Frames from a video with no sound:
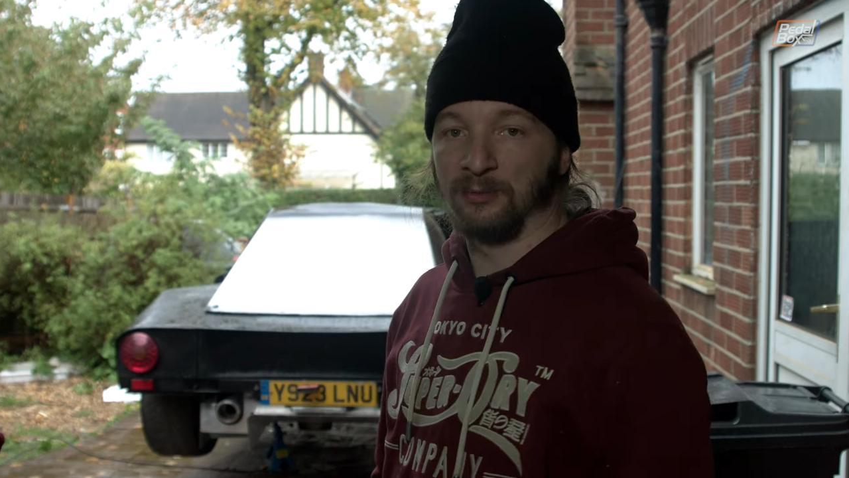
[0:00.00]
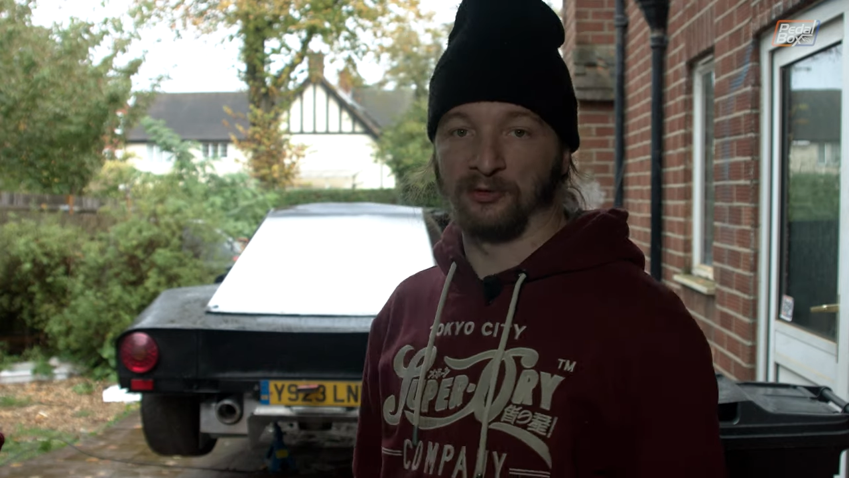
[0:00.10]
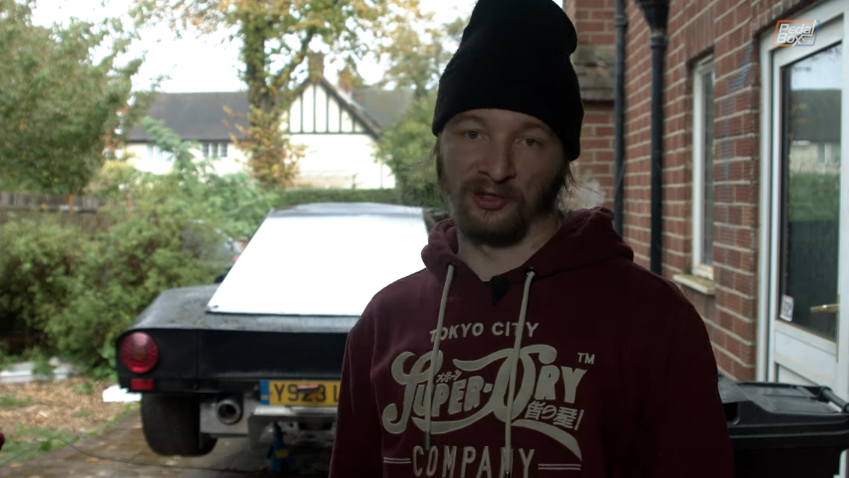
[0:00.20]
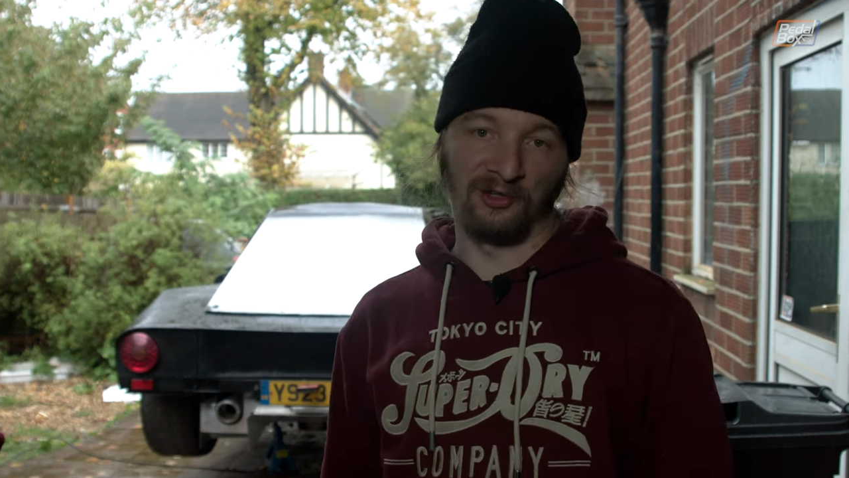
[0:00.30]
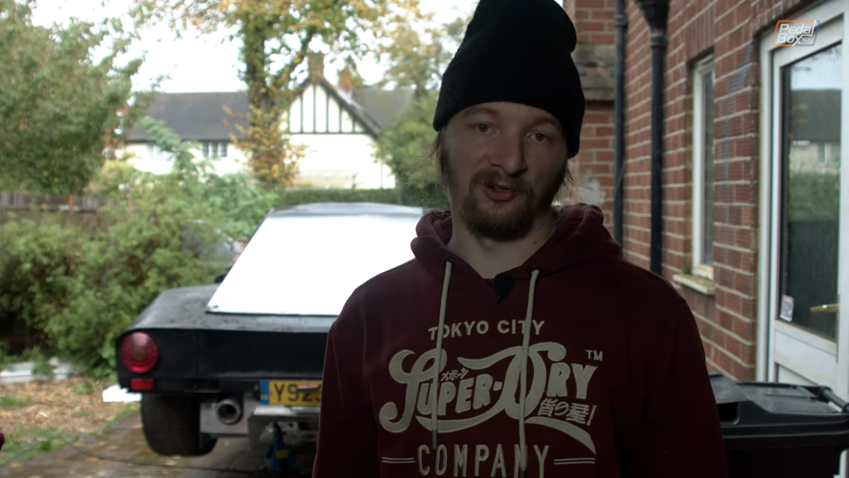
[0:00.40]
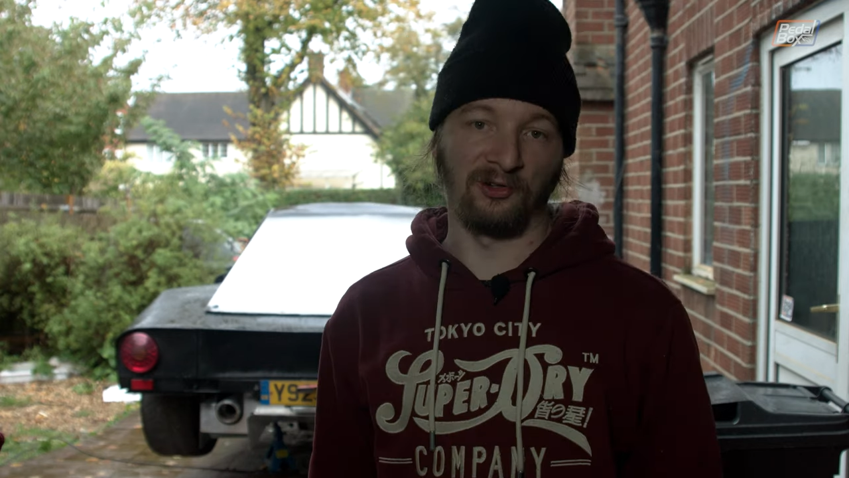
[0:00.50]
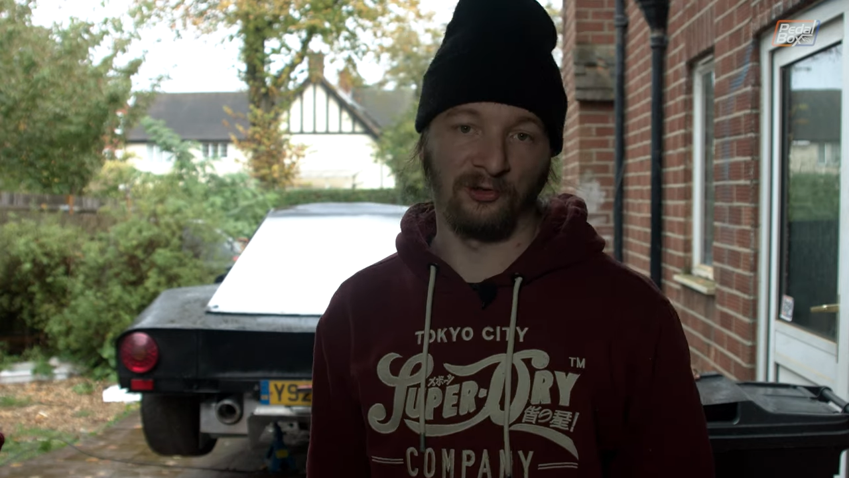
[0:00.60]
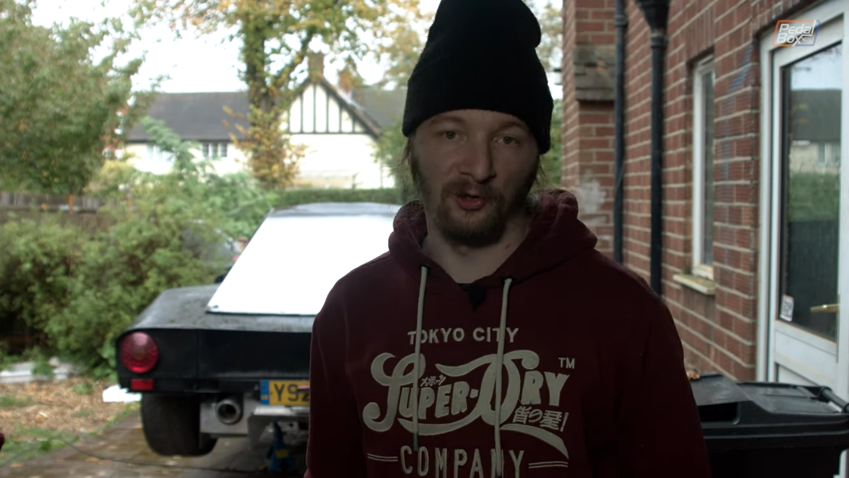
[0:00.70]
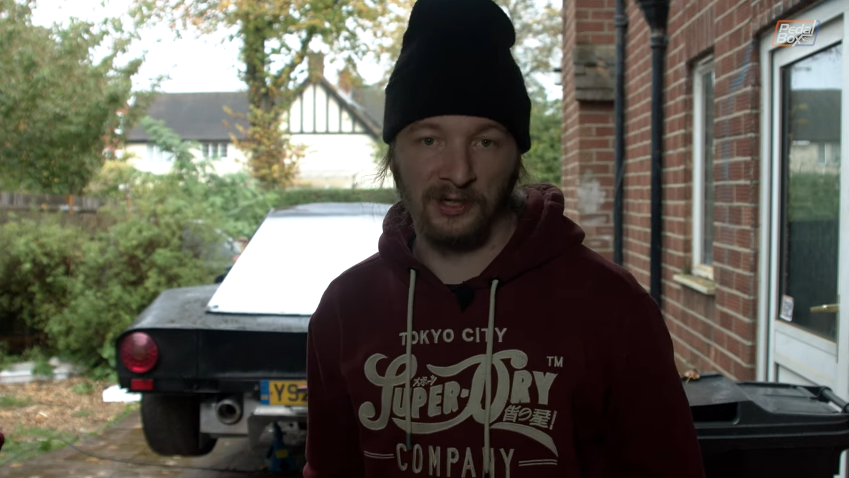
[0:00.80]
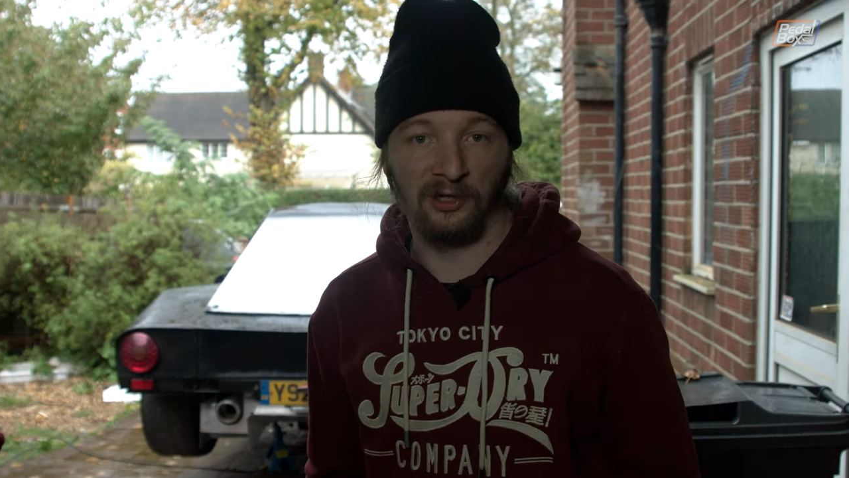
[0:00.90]
returned,
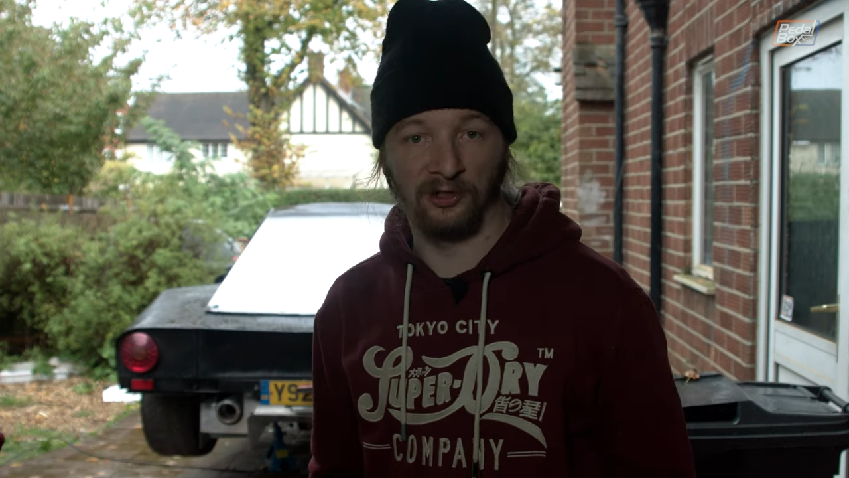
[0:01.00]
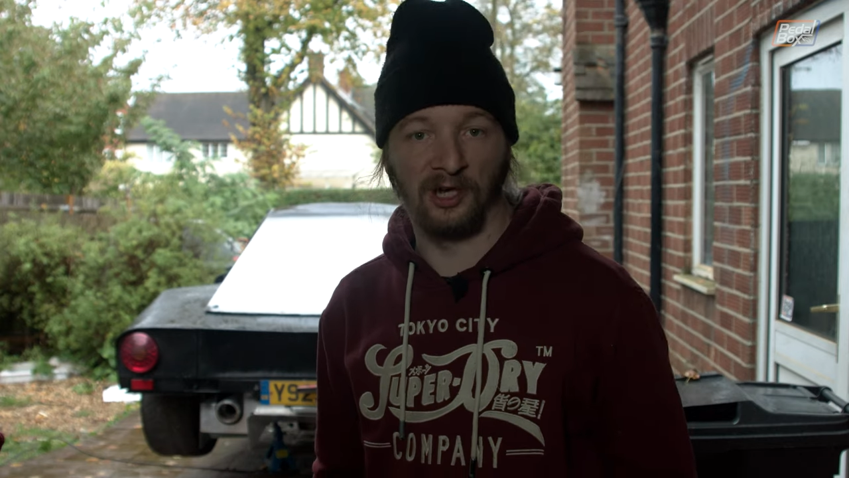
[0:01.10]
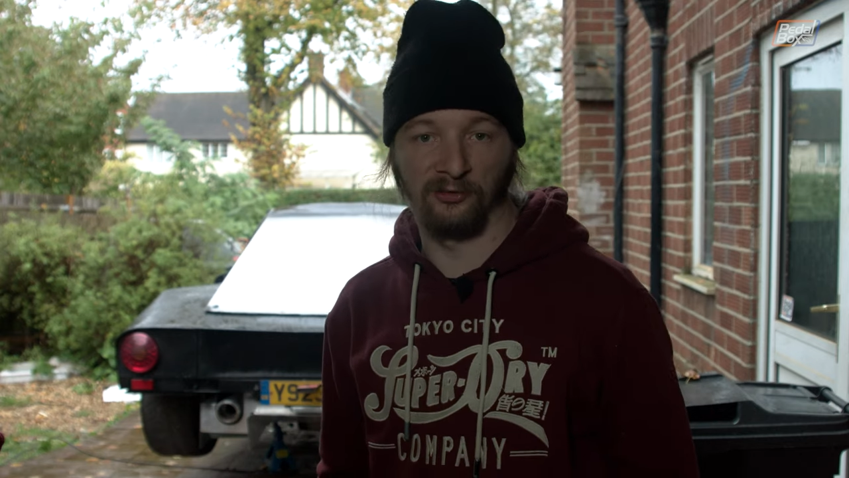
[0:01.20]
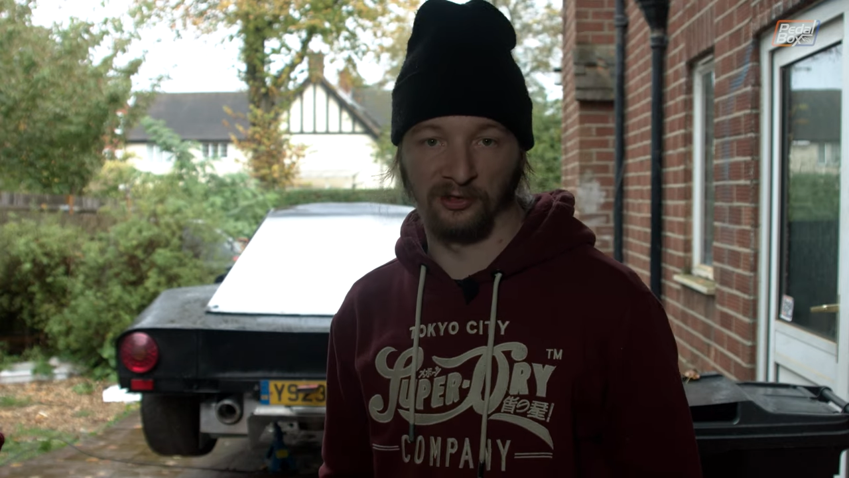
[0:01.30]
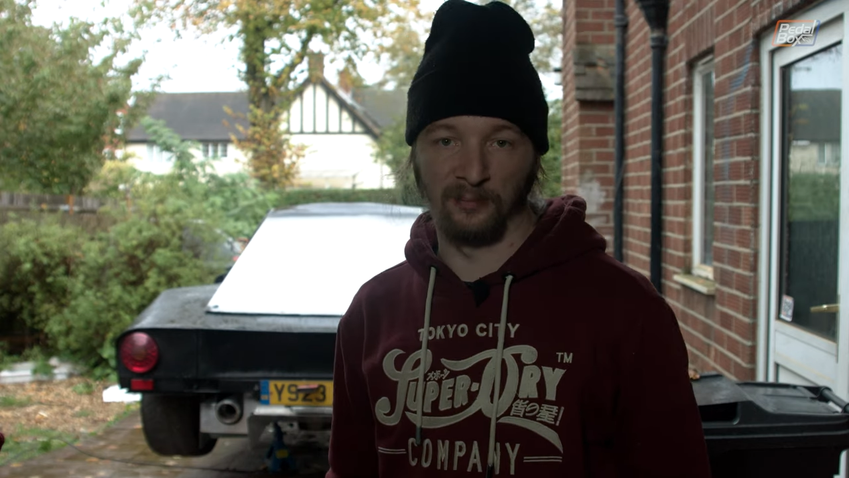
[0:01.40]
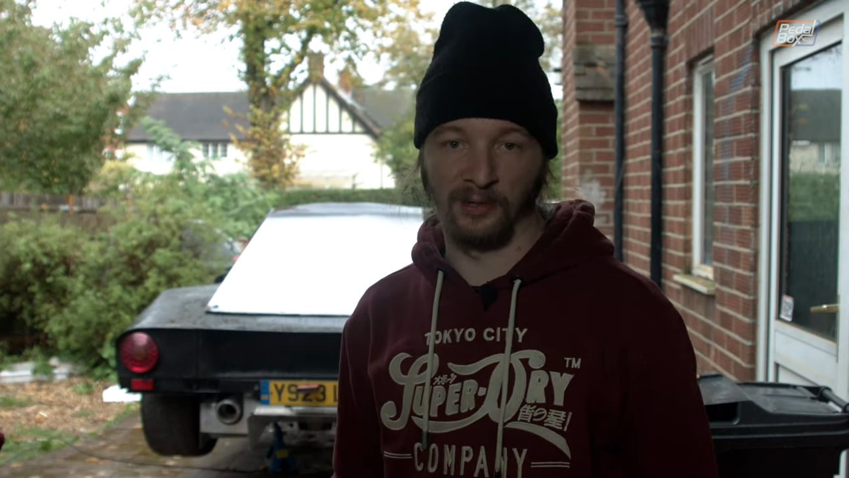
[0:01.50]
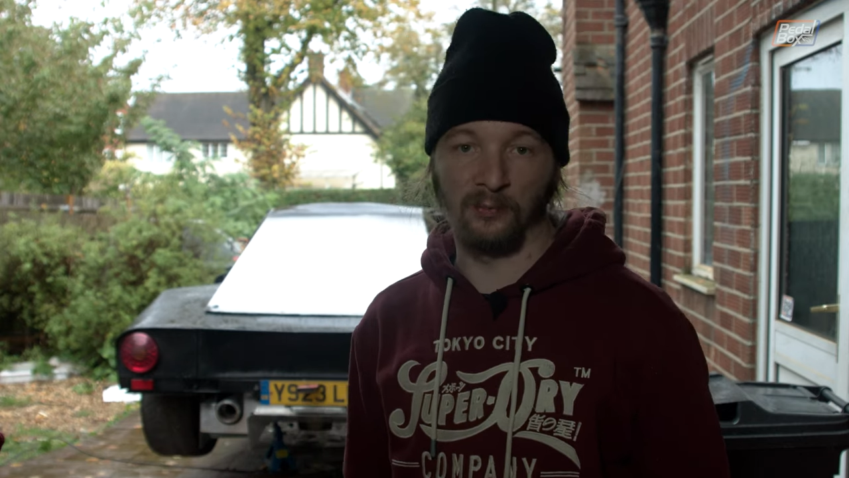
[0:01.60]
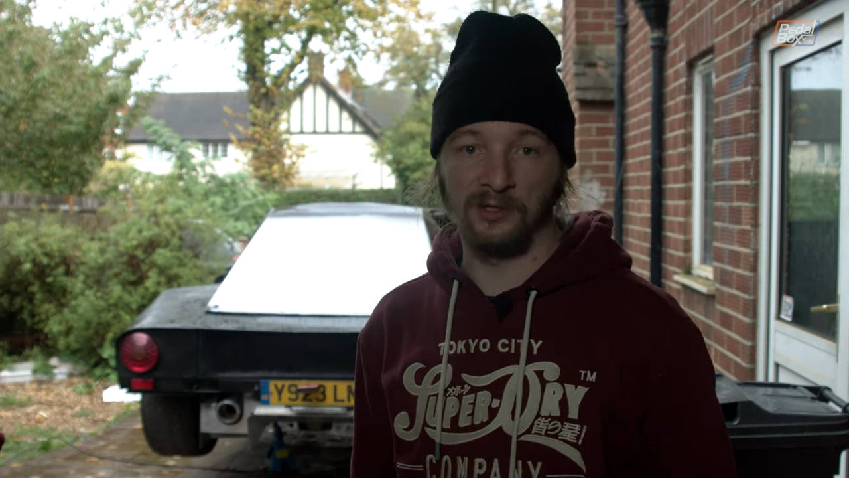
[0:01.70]
so we had to hustle a bit.